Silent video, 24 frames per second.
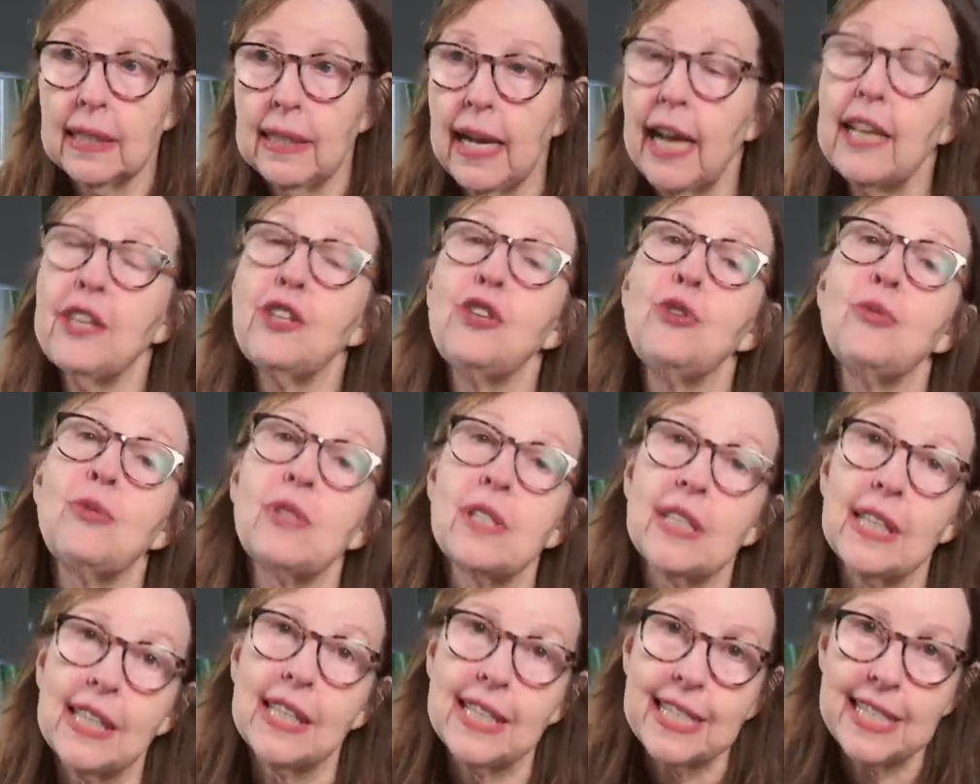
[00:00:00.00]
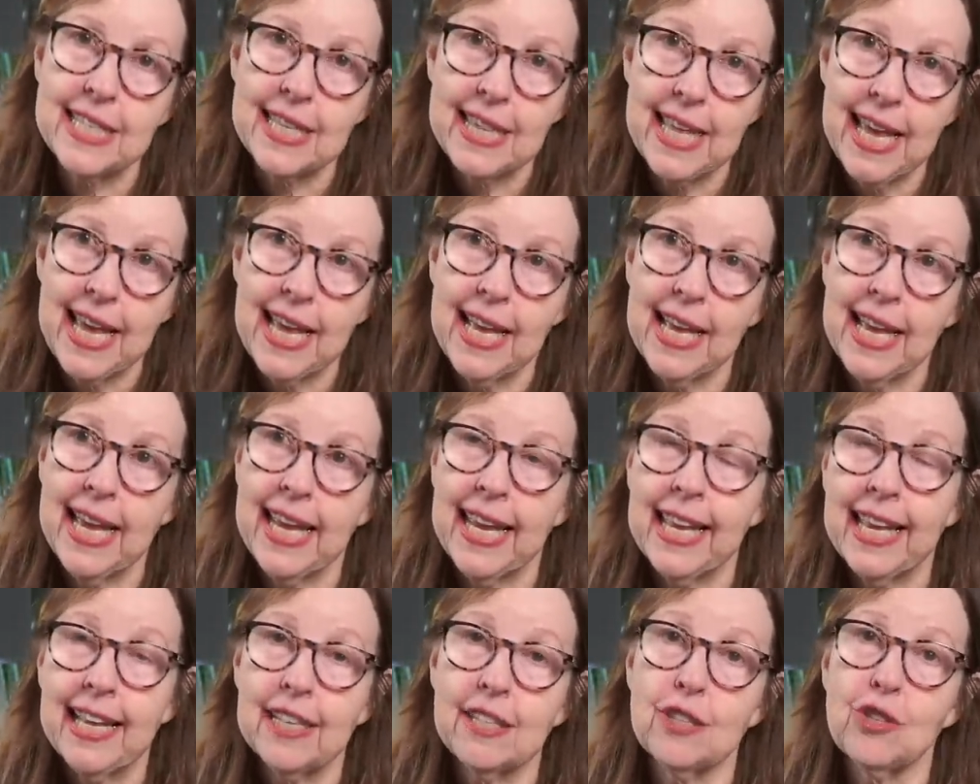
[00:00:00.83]
a useless thing, and
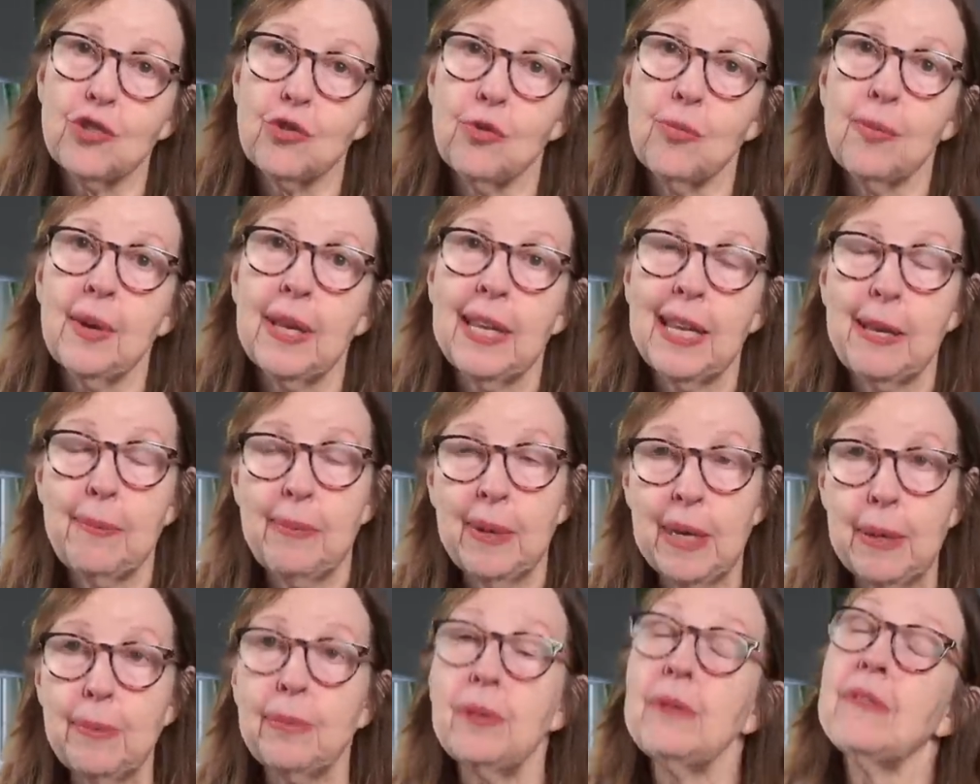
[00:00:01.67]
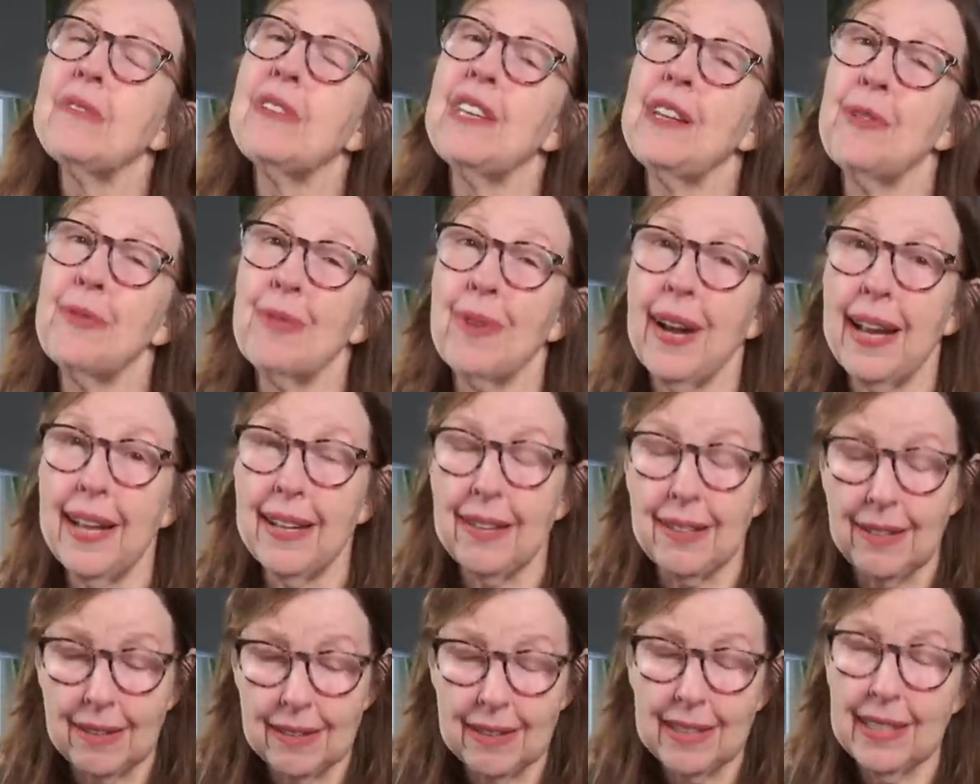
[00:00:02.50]
it gets so many people
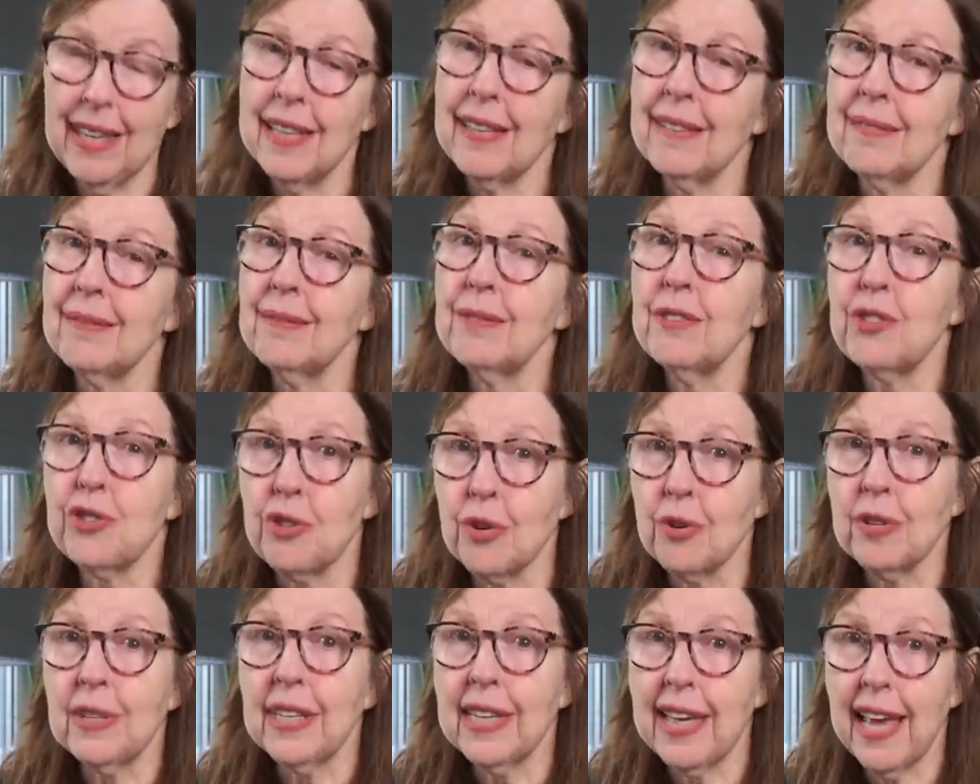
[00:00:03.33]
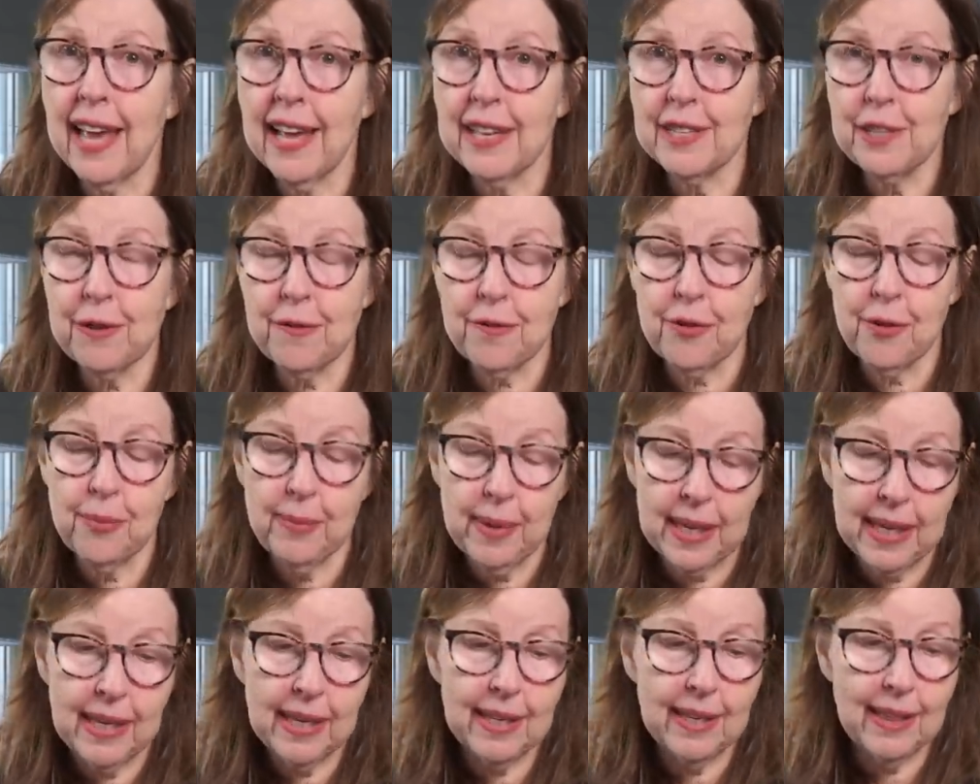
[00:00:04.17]
derailed, and certainly has for
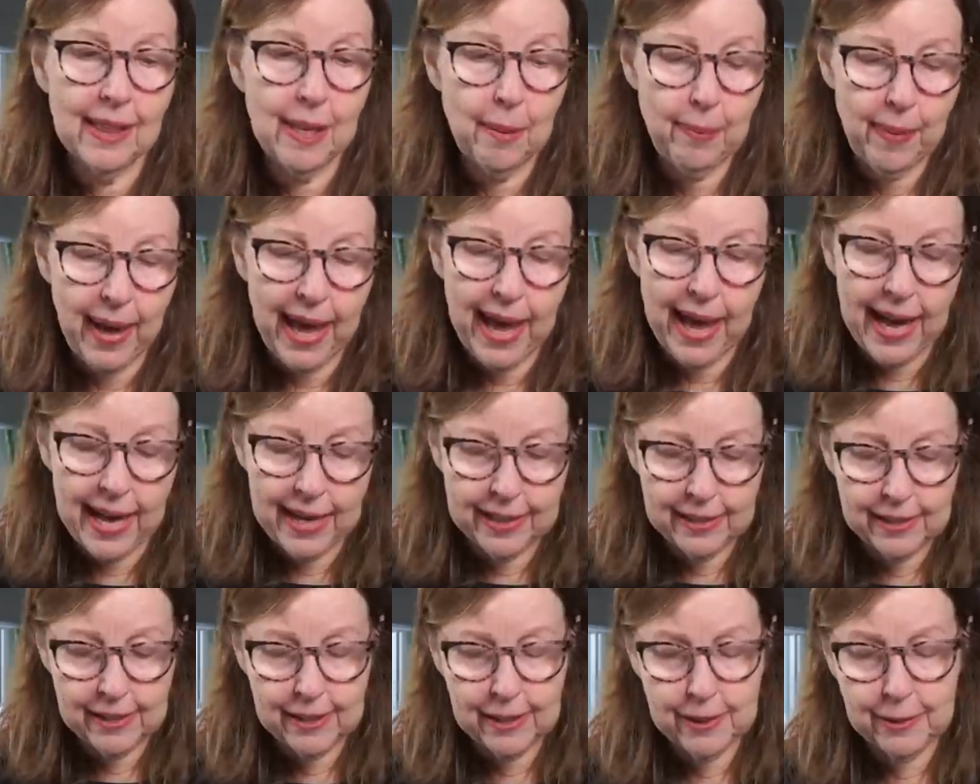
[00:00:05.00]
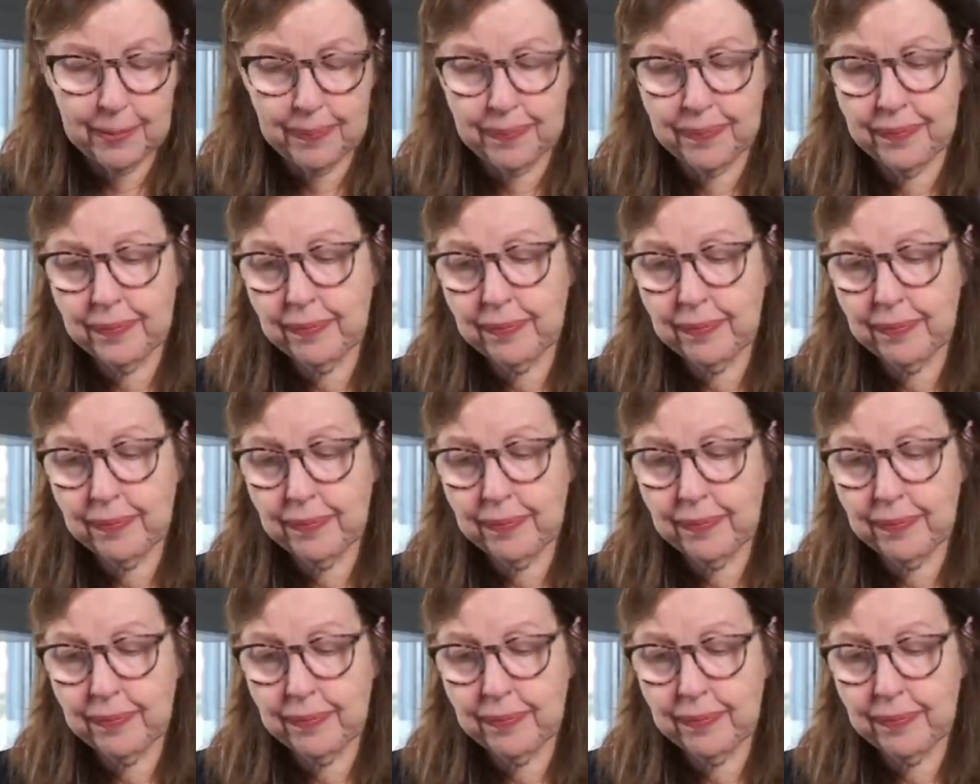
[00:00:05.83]
me in the past.